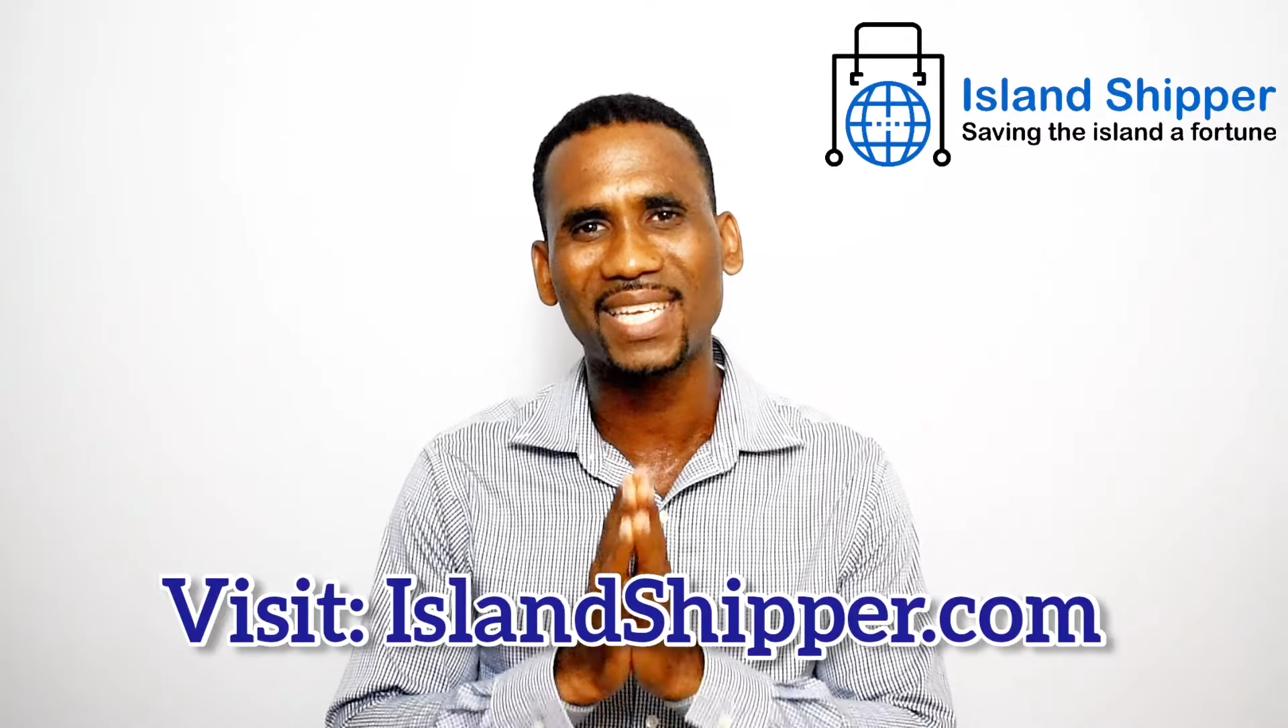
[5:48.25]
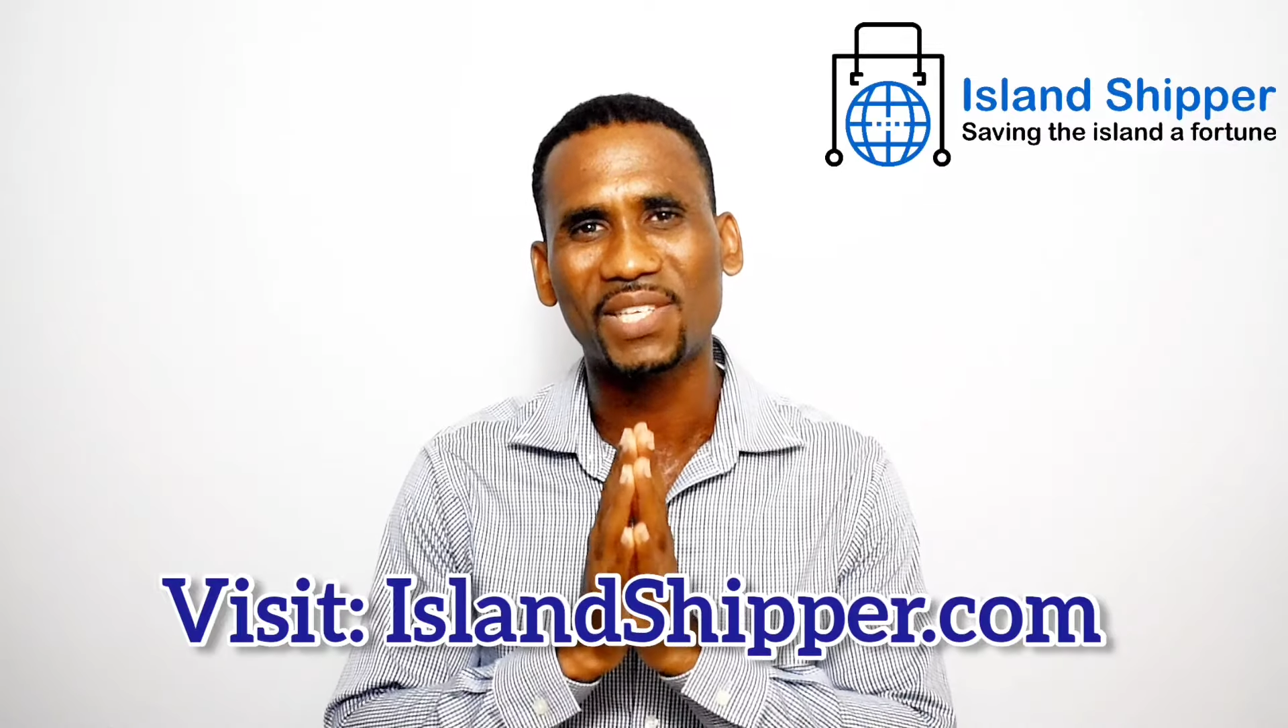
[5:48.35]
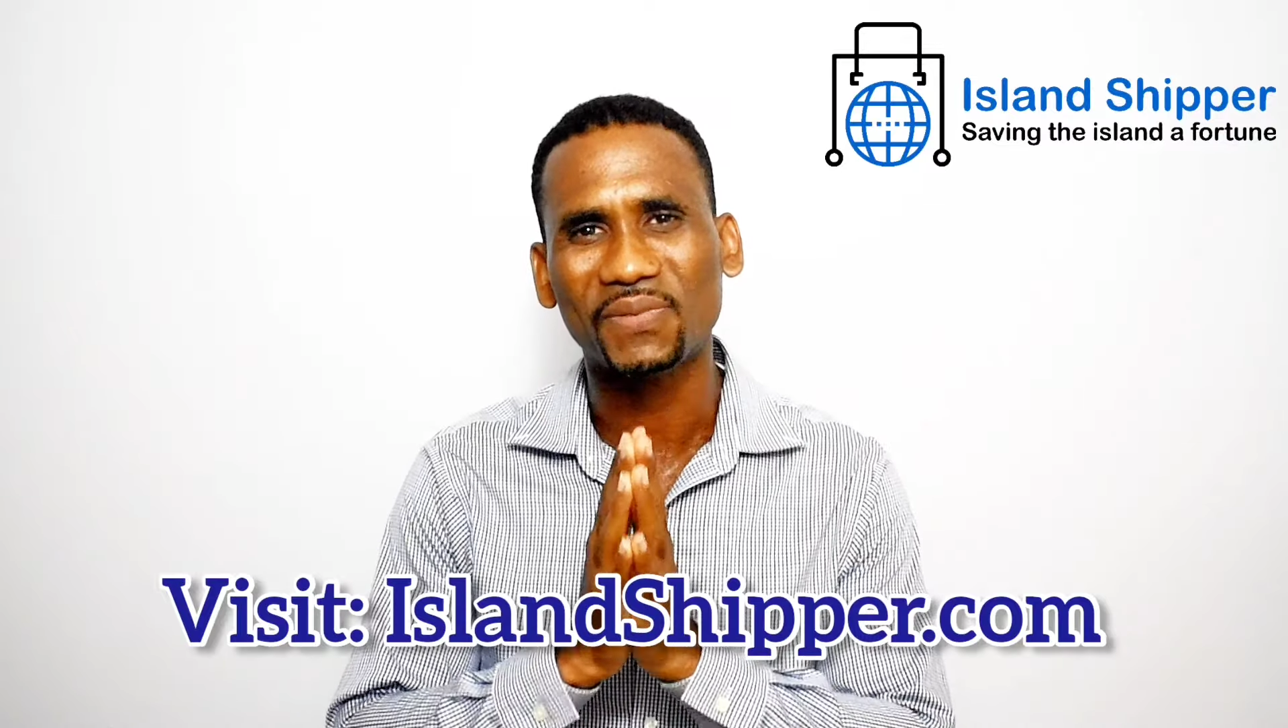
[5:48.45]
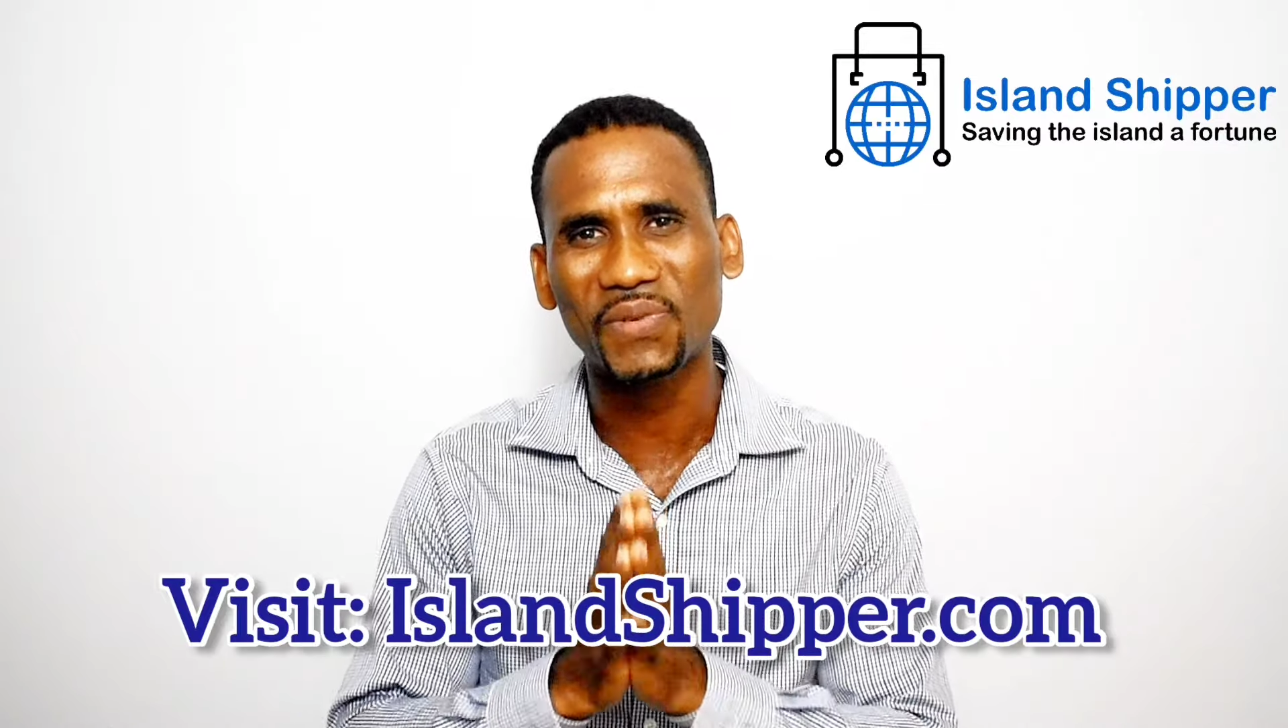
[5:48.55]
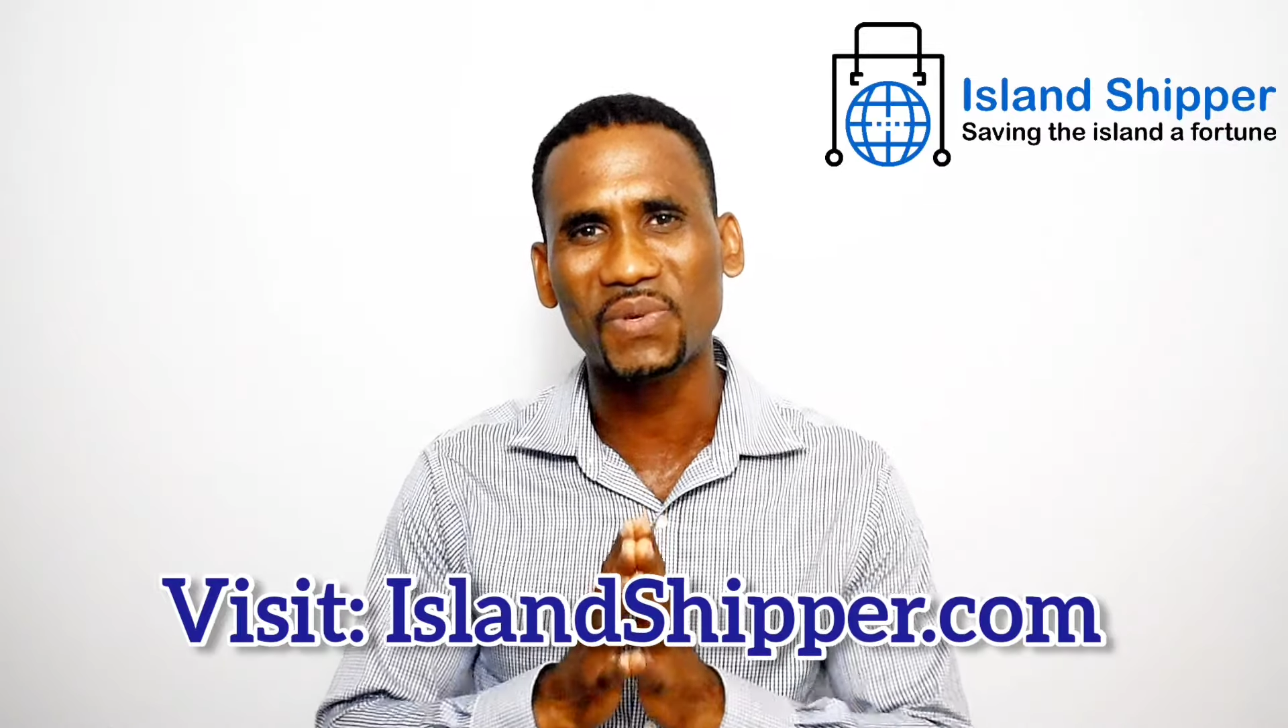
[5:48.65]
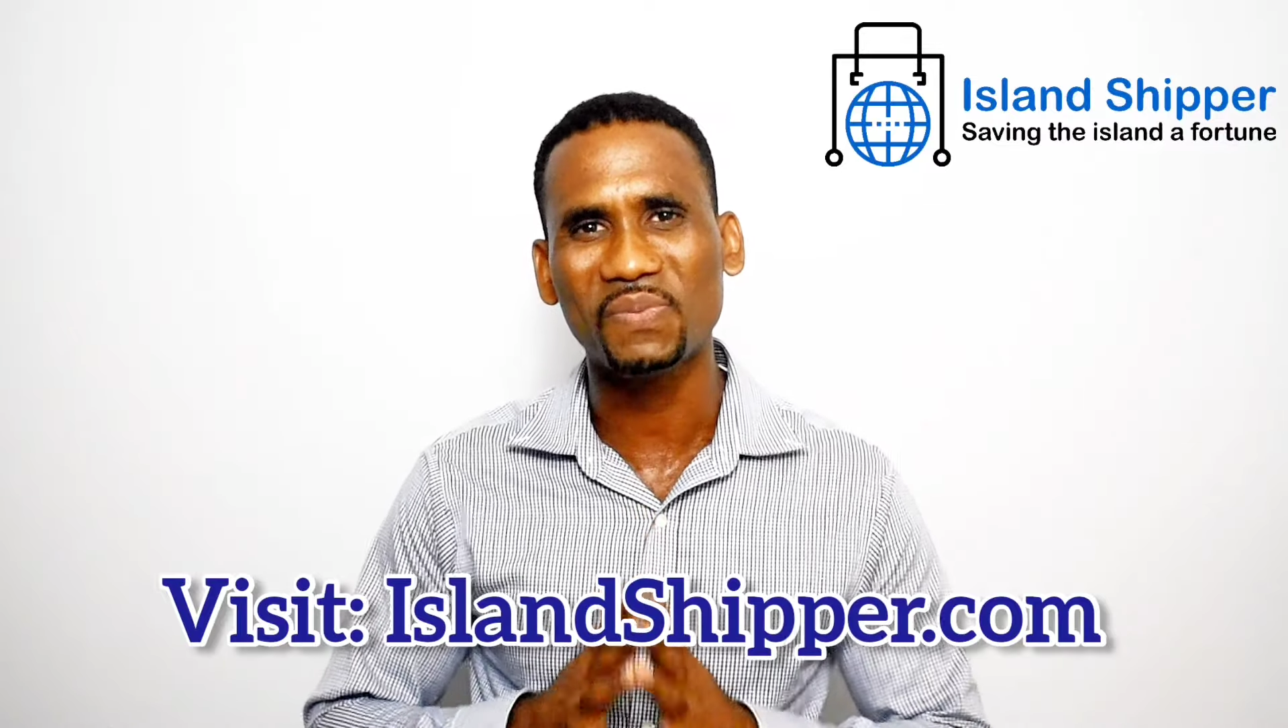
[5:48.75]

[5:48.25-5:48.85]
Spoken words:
these few